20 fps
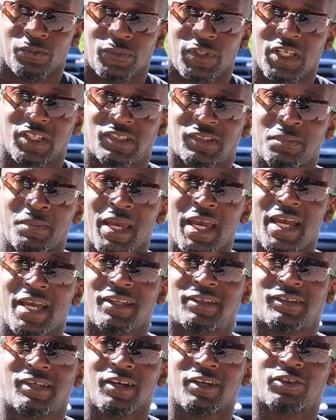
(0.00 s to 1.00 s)
This man
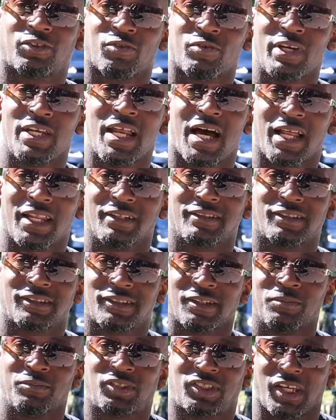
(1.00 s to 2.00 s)
took $3 and
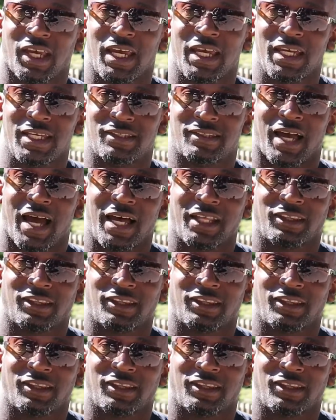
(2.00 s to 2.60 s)
some change.